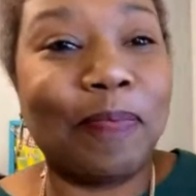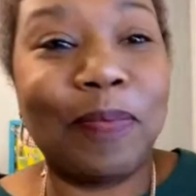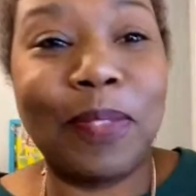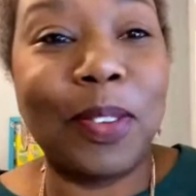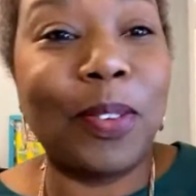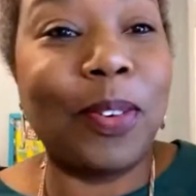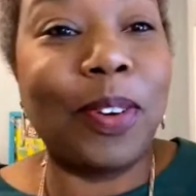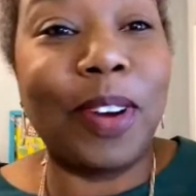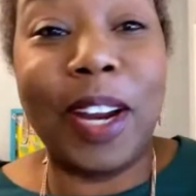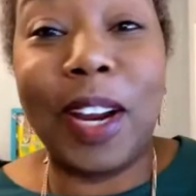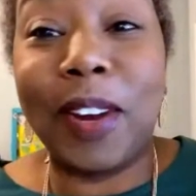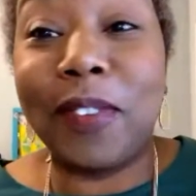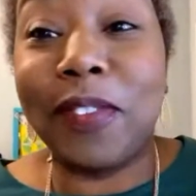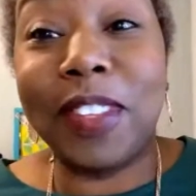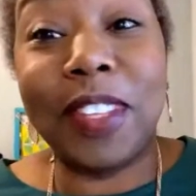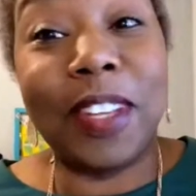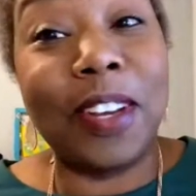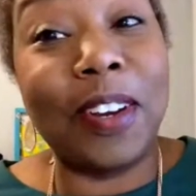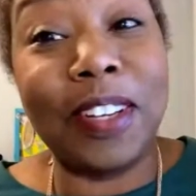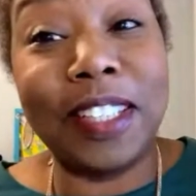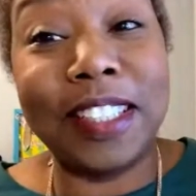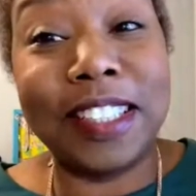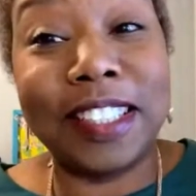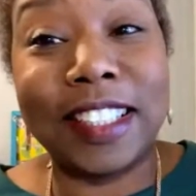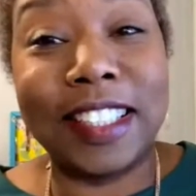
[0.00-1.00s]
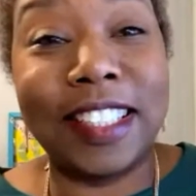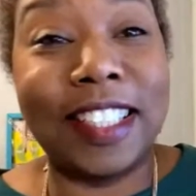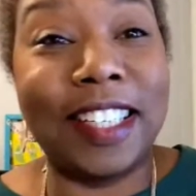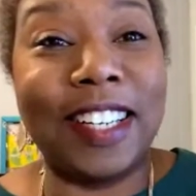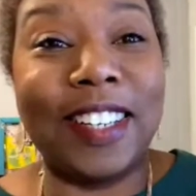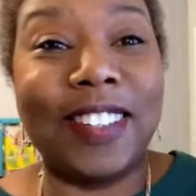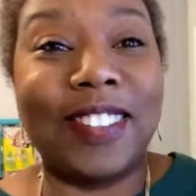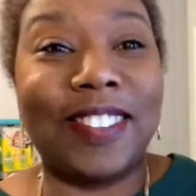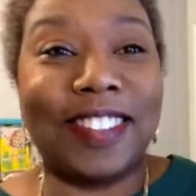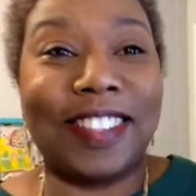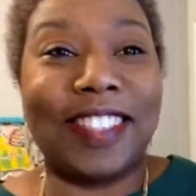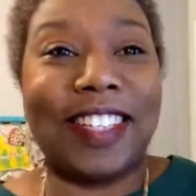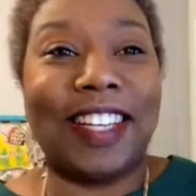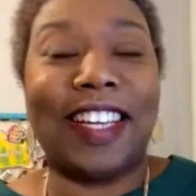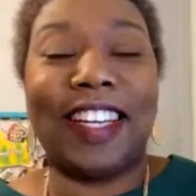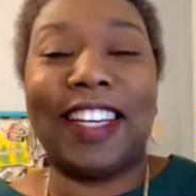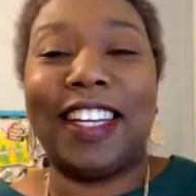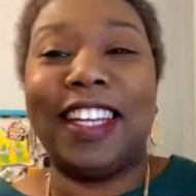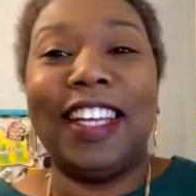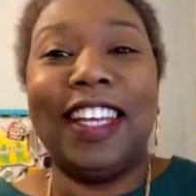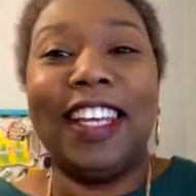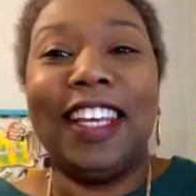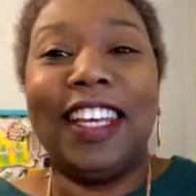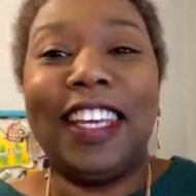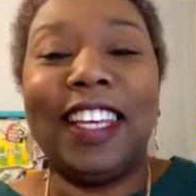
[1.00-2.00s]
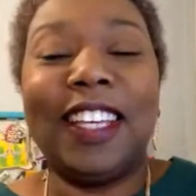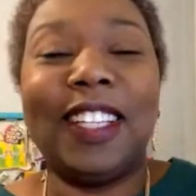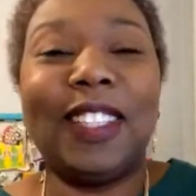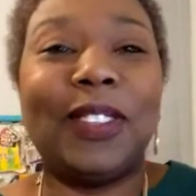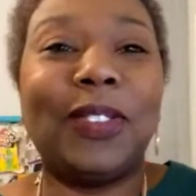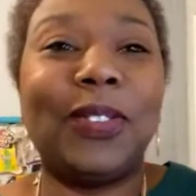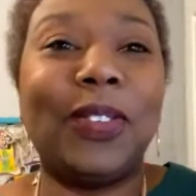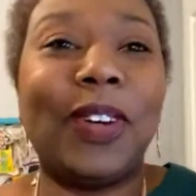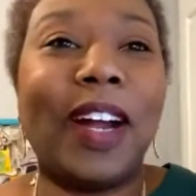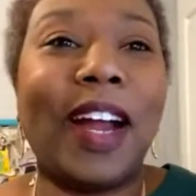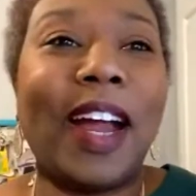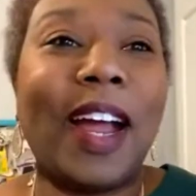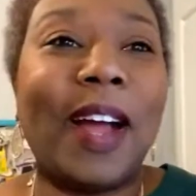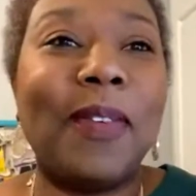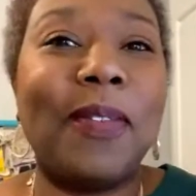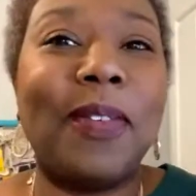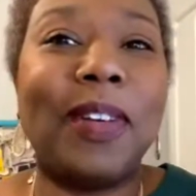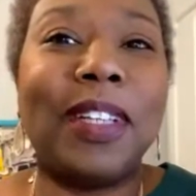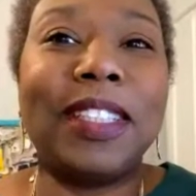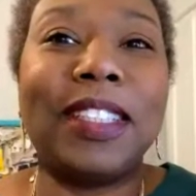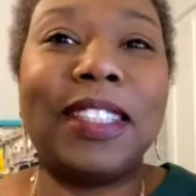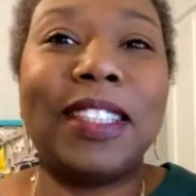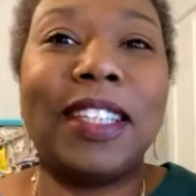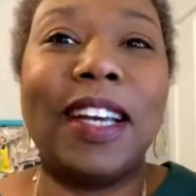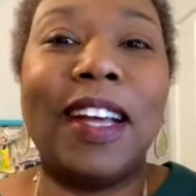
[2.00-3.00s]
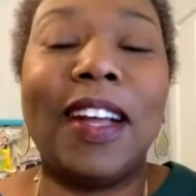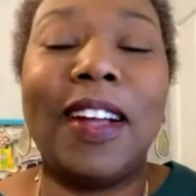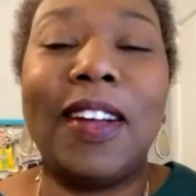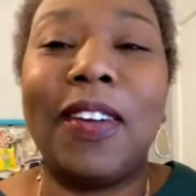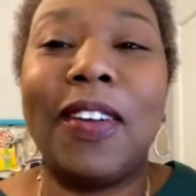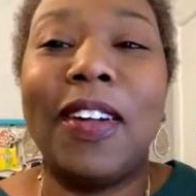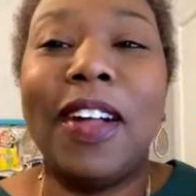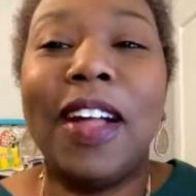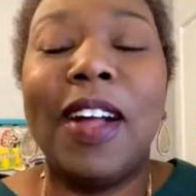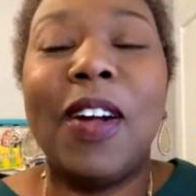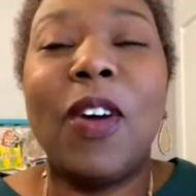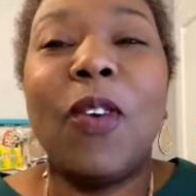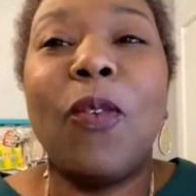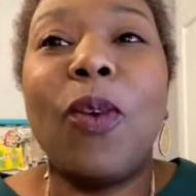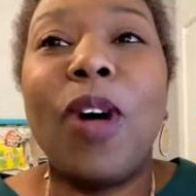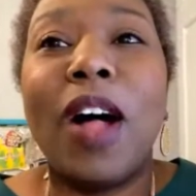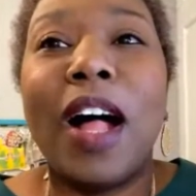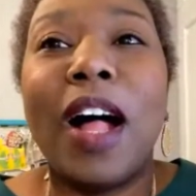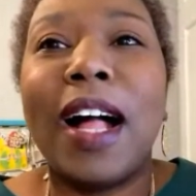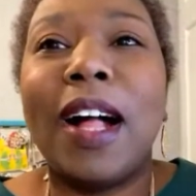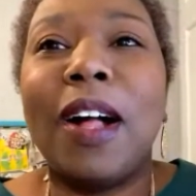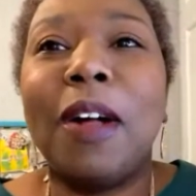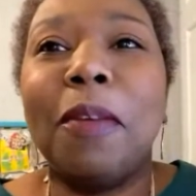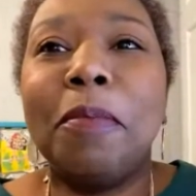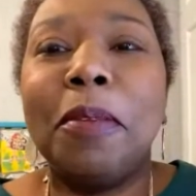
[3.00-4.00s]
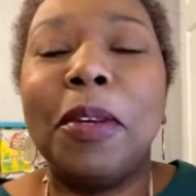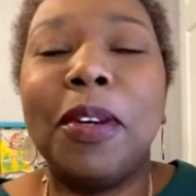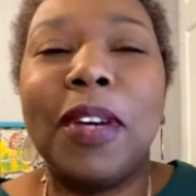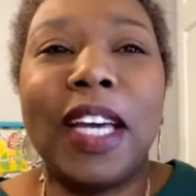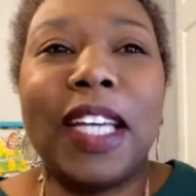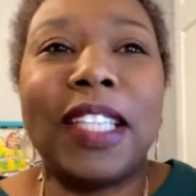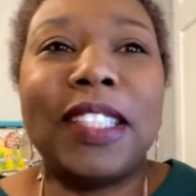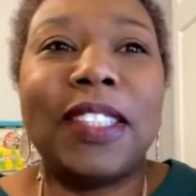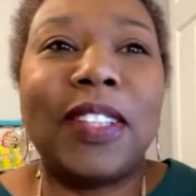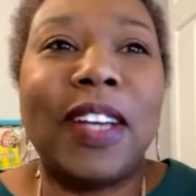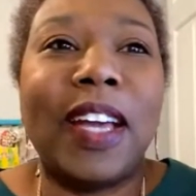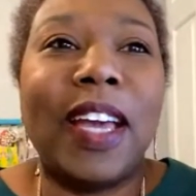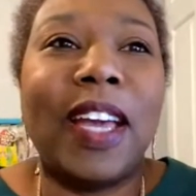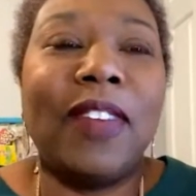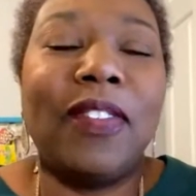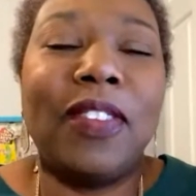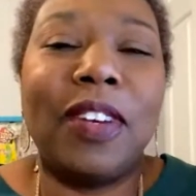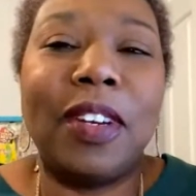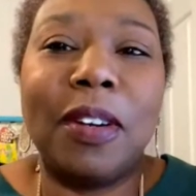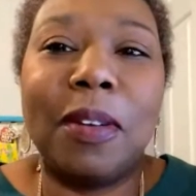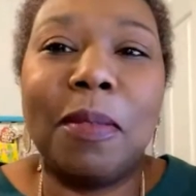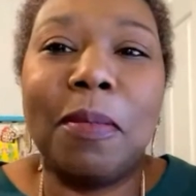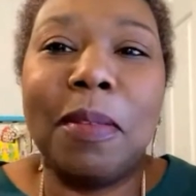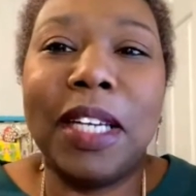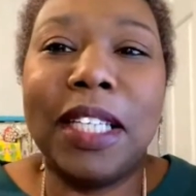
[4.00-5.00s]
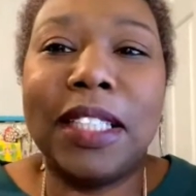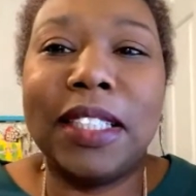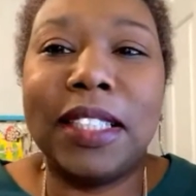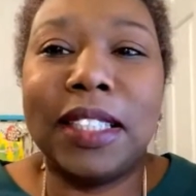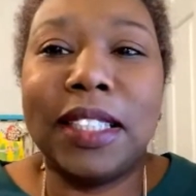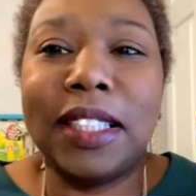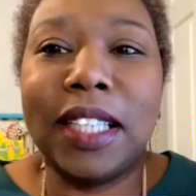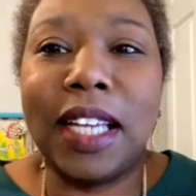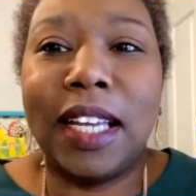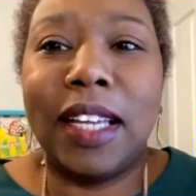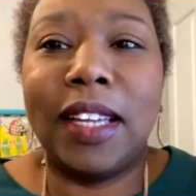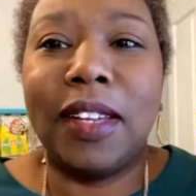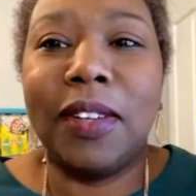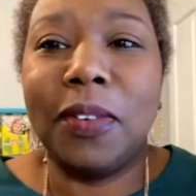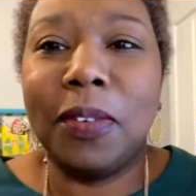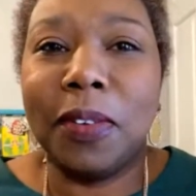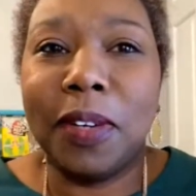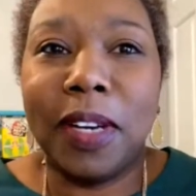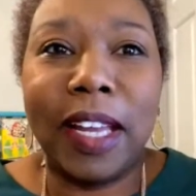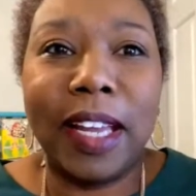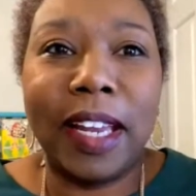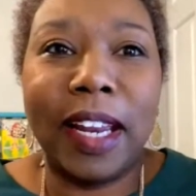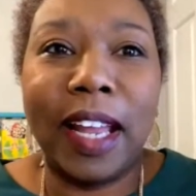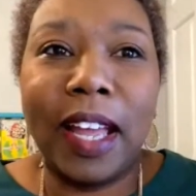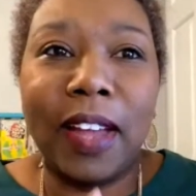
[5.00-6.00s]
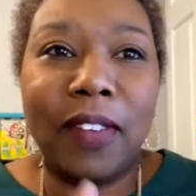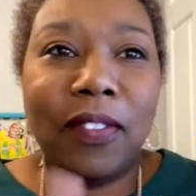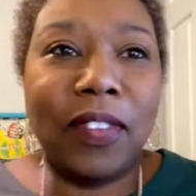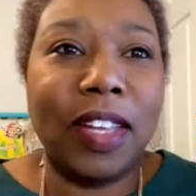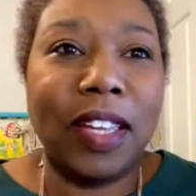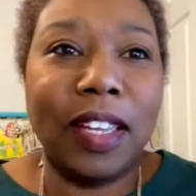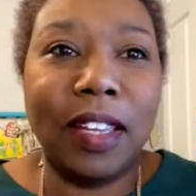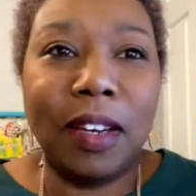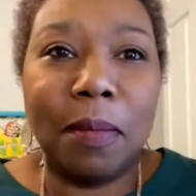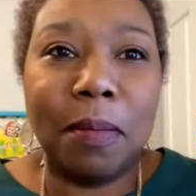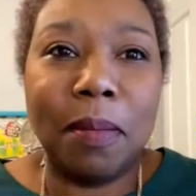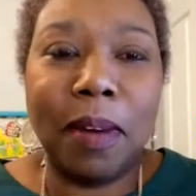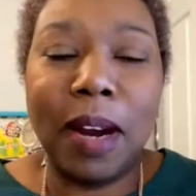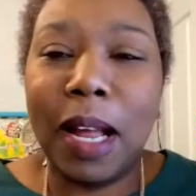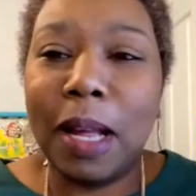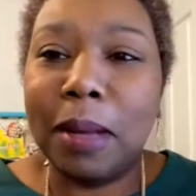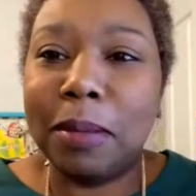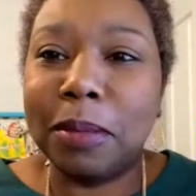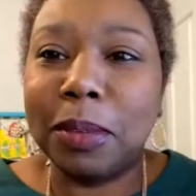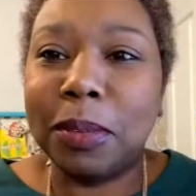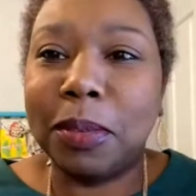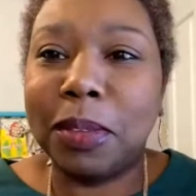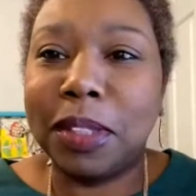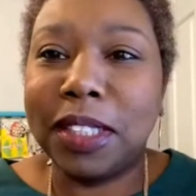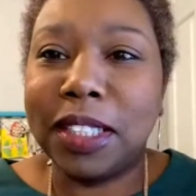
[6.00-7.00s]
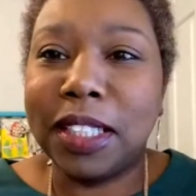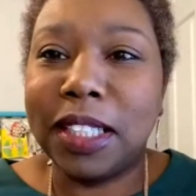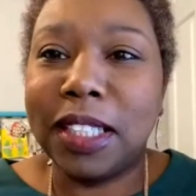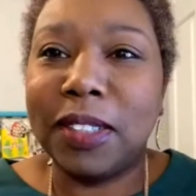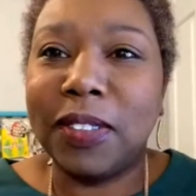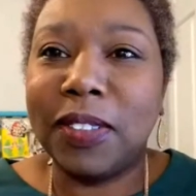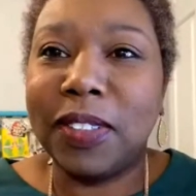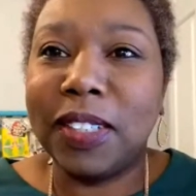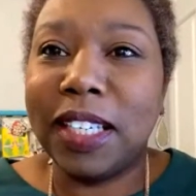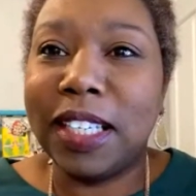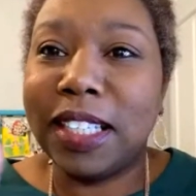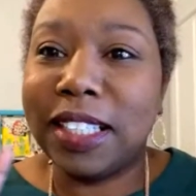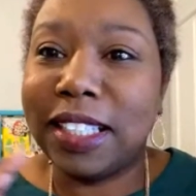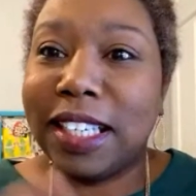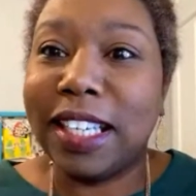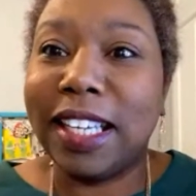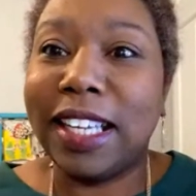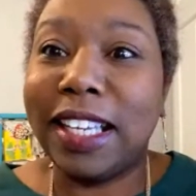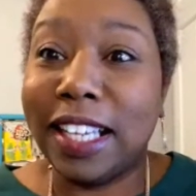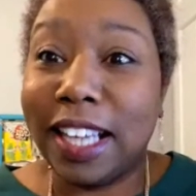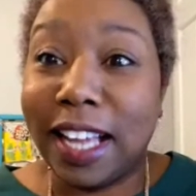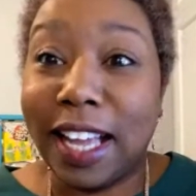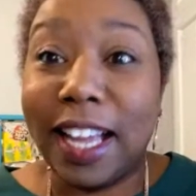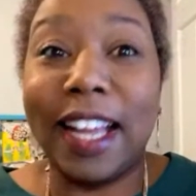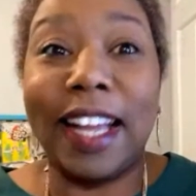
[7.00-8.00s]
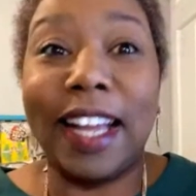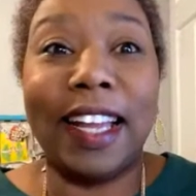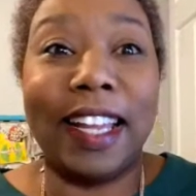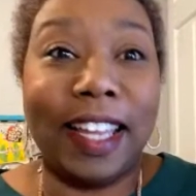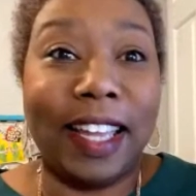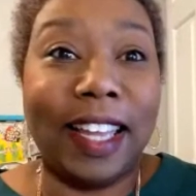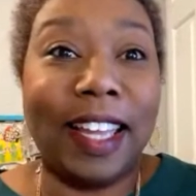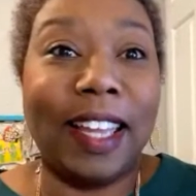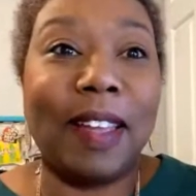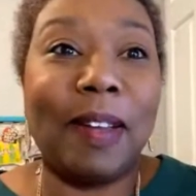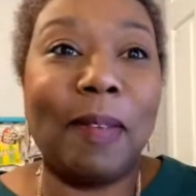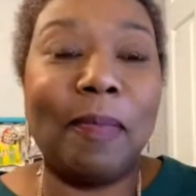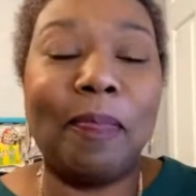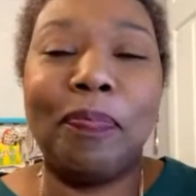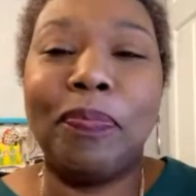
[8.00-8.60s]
wherever there is good internet, is where I want to go. Well, I hope you guys are having an amazing day and you're not having any problems with the internet like I am.